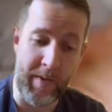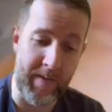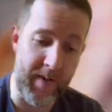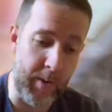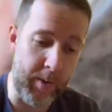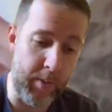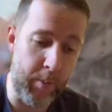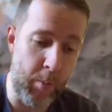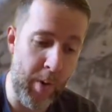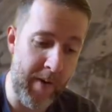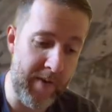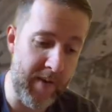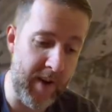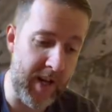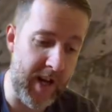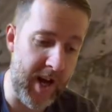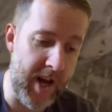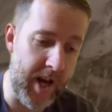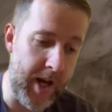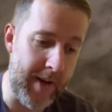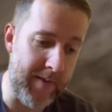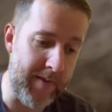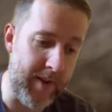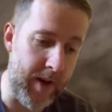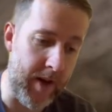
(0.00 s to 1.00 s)
a
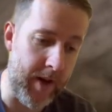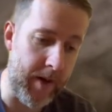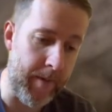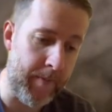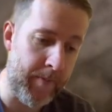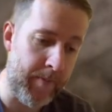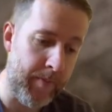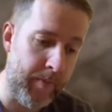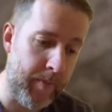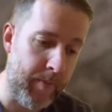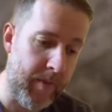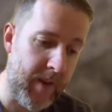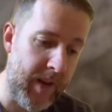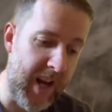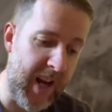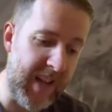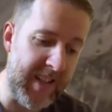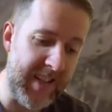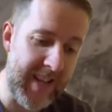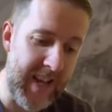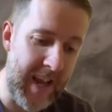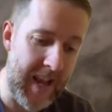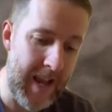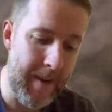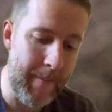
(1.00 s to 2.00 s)
kind of a
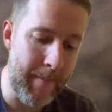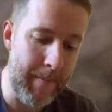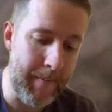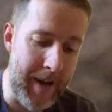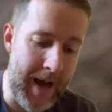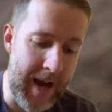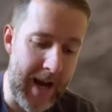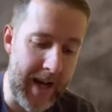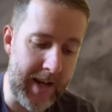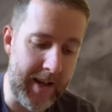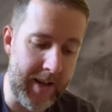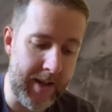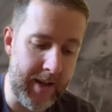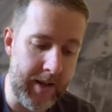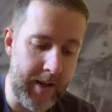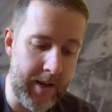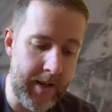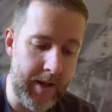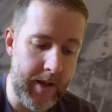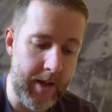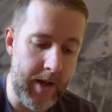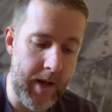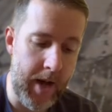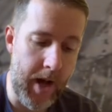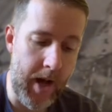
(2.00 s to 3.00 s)
team bag
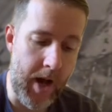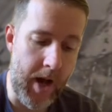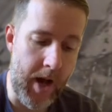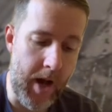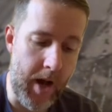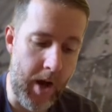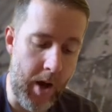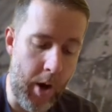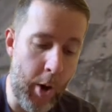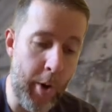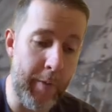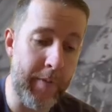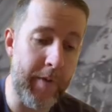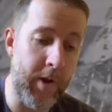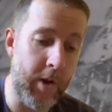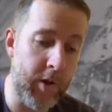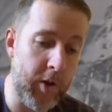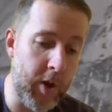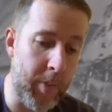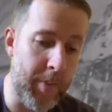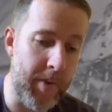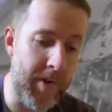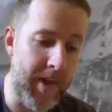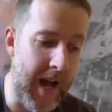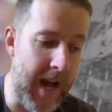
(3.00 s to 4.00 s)
over the
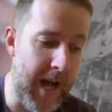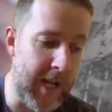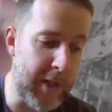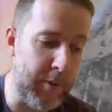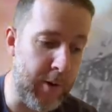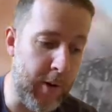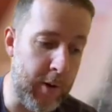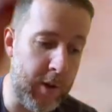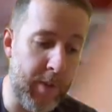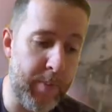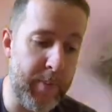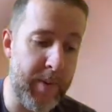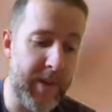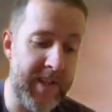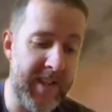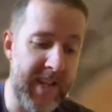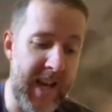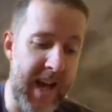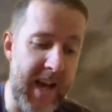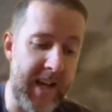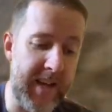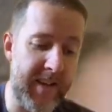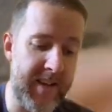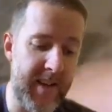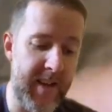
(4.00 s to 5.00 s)
top of that as well to
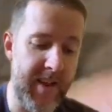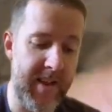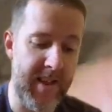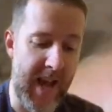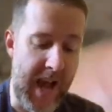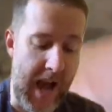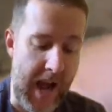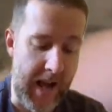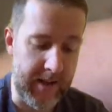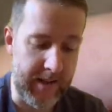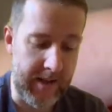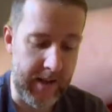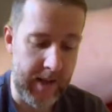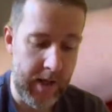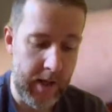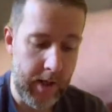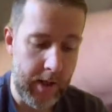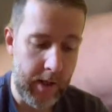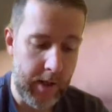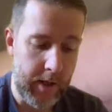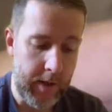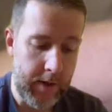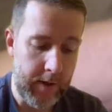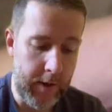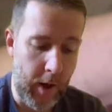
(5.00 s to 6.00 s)
protect that.
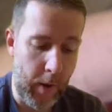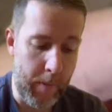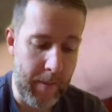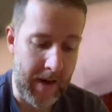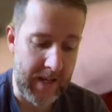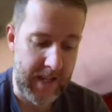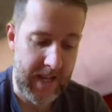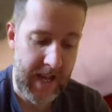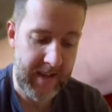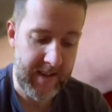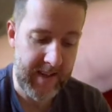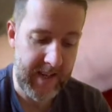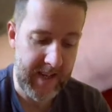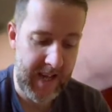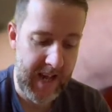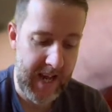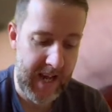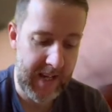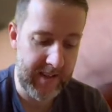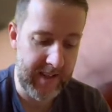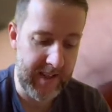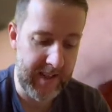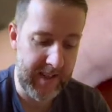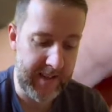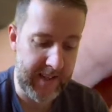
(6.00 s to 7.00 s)
So magnetic
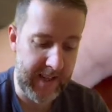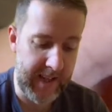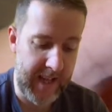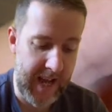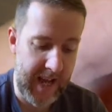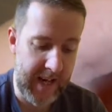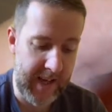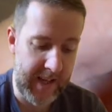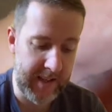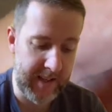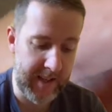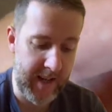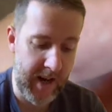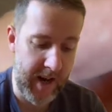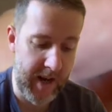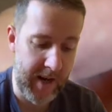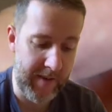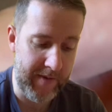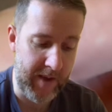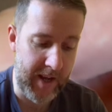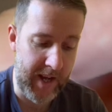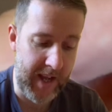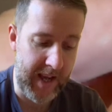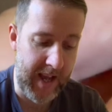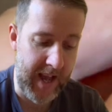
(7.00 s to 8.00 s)
cases, again, it's kind of
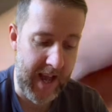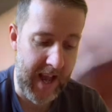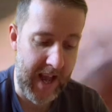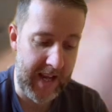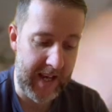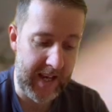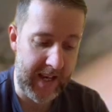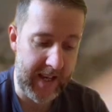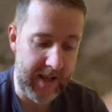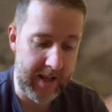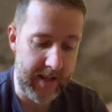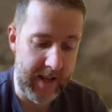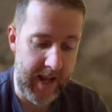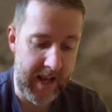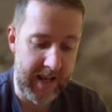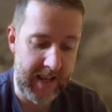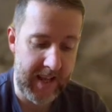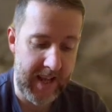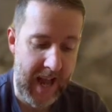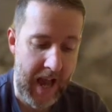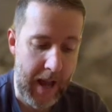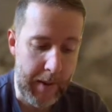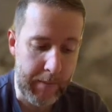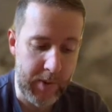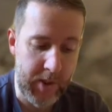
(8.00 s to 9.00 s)
an
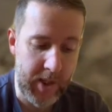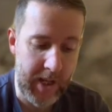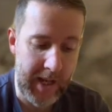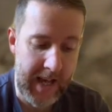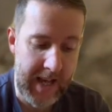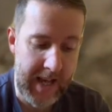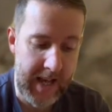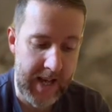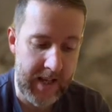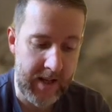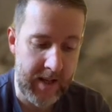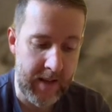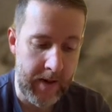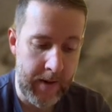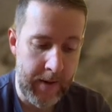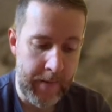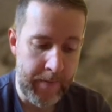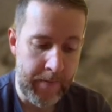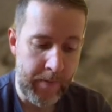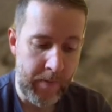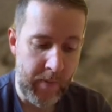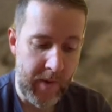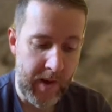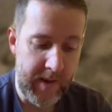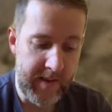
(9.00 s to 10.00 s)
encapsulated.
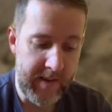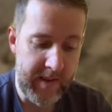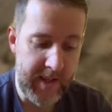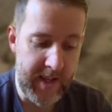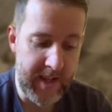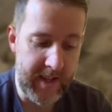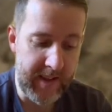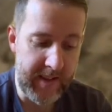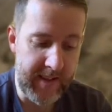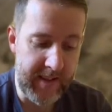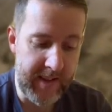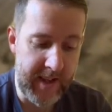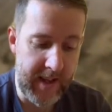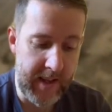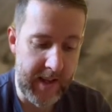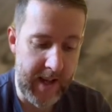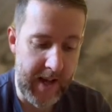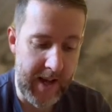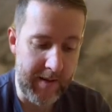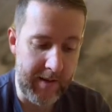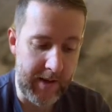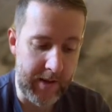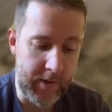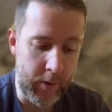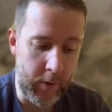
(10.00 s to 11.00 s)
So you can see
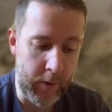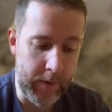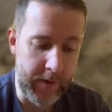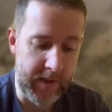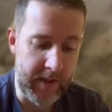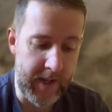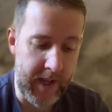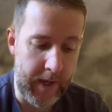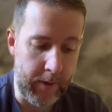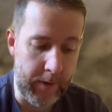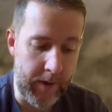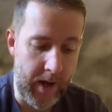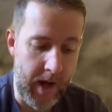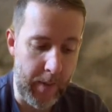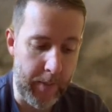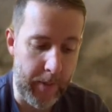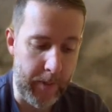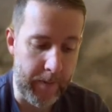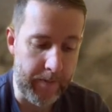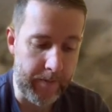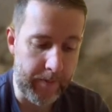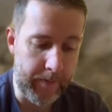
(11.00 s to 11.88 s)
there, it's all sealed up.